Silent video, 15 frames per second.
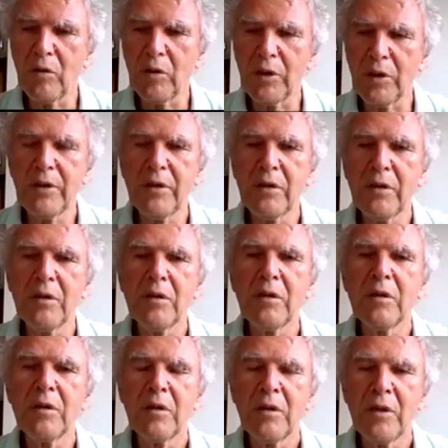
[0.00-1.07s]
odd,
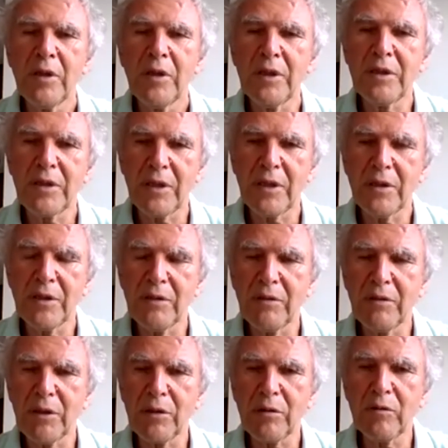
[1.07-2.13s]
it's n
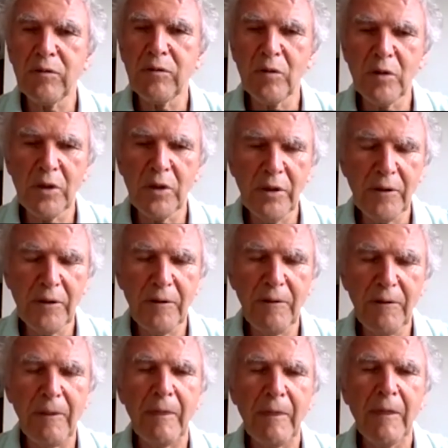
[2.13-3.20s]
divided on 4.
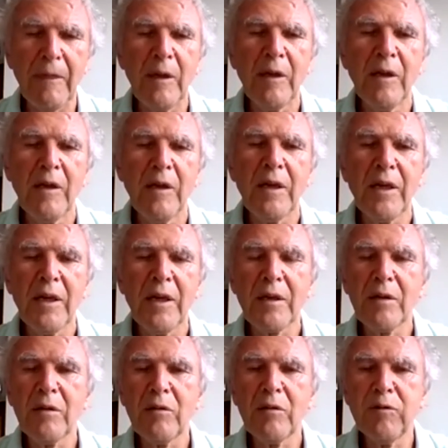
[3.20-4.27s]

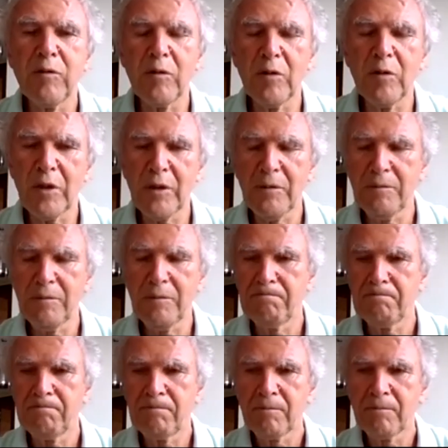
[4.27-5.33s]
And for
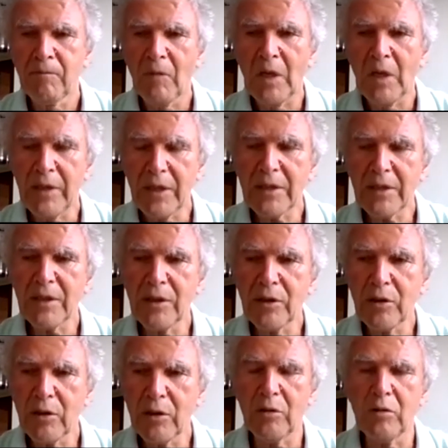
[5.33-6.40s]
yes and
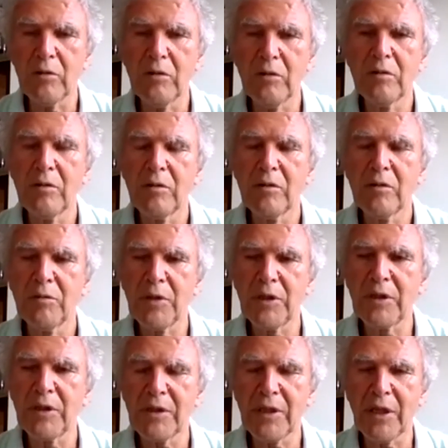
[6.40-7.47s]
no
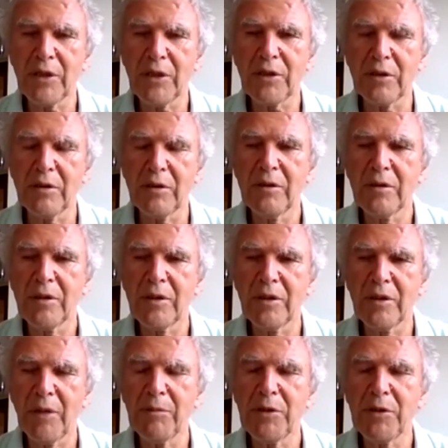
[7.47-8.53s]
intersection,
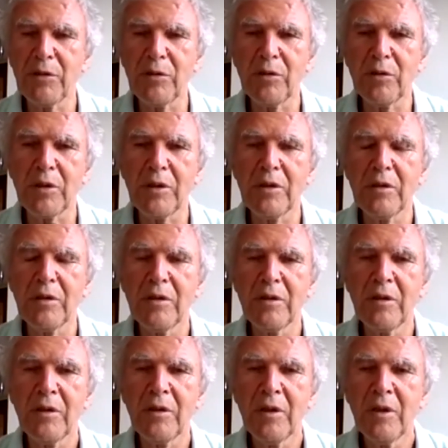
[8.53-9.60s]
empty or not,
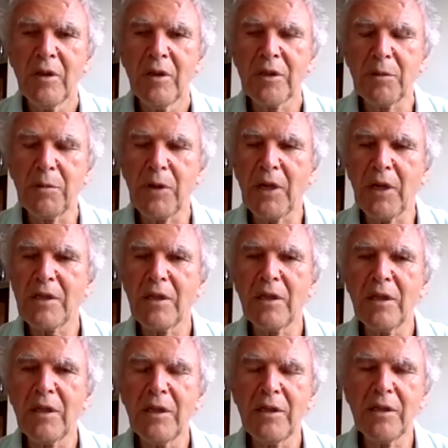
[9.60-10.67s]

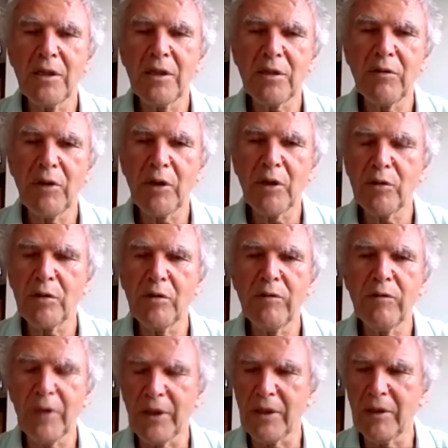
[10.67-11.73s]
surprisingly, square root
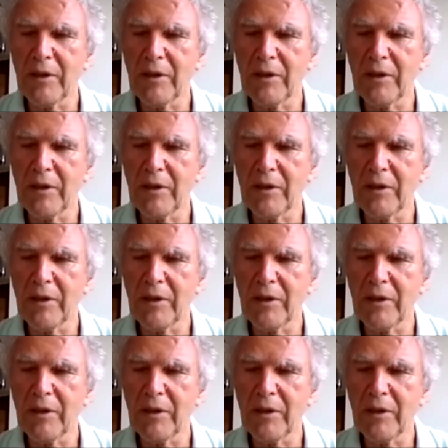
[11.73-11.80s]
of n.